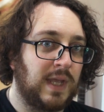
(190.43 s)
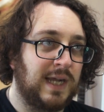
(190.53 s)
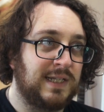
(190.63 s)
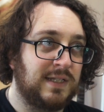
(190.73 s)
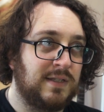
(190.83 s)

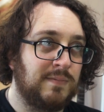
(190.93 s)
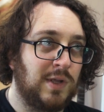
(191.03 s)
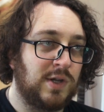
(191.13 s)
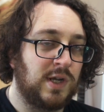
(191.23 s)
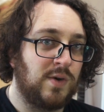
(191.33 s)
I did some
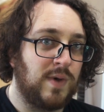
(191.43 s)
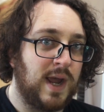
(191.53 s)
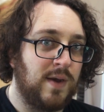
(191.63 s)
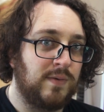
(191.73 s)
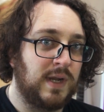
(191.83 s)
looking
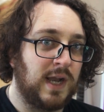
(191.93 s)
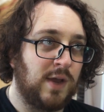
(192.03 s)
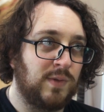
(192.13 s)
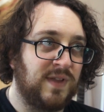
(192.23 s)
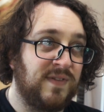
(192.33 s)
around and I
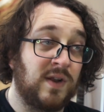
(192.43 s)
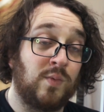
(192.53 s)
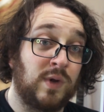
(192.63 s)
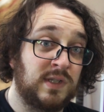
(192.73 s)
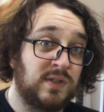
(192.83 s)
only
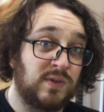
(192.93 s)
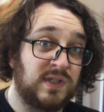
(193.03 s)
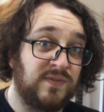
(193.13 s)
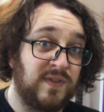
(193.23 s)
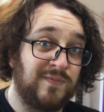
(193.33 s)
found one
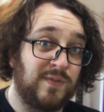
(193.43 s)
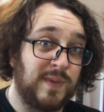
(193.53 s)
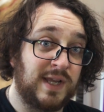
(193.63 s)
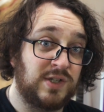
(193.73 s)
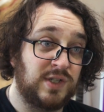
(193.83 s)
source of
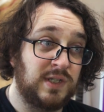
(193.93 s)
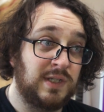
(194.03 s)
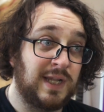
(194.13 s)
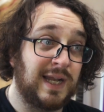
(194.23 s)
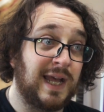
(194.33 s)

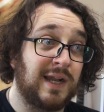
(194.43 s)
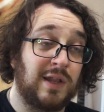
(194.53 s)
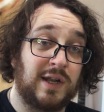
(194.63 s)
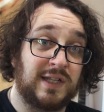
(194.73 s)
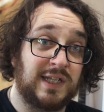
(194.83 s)
information that had a
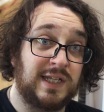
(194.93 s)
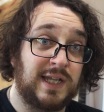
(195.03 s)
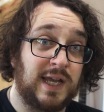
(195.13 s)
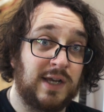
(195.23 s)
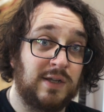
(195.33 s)
lot of
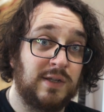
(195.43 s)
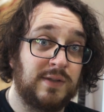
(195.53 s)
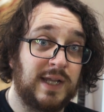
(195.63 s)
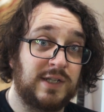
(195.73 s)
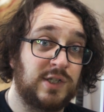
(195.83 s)
detail
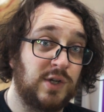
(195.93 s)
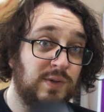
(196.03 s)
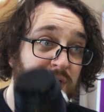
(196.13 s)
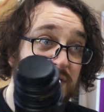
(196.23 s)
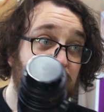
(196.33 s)
that
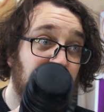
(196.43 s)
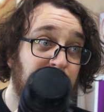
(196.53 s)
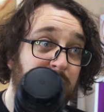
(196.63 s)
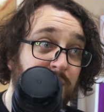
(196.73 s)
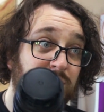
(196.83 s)
showed this sort
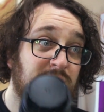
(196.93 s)
of mount.